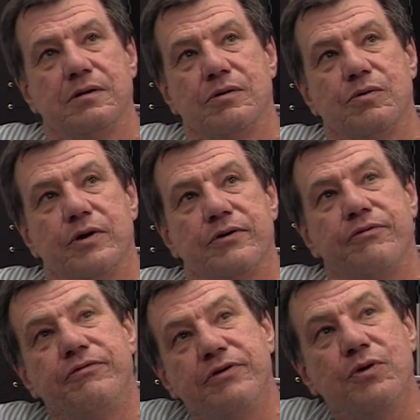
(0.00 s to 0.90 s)
whether
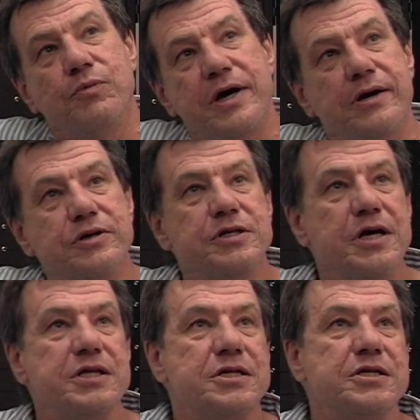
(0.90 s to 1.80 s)
filmmakers
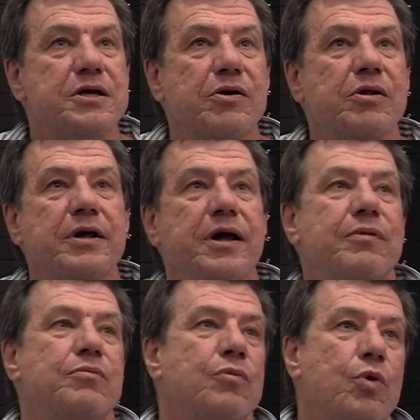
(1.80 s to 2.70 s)
necessarily have
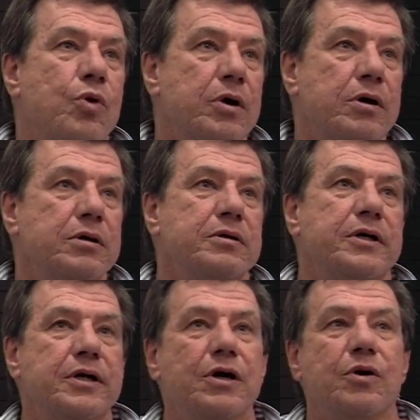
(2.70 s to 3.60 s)
more, you
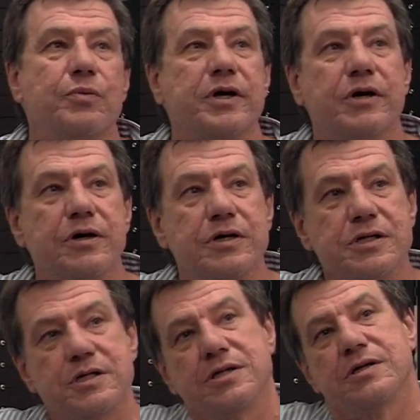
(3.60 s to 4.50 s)
know,
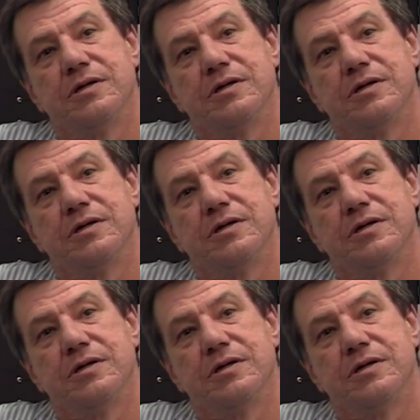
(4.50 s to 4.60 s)
because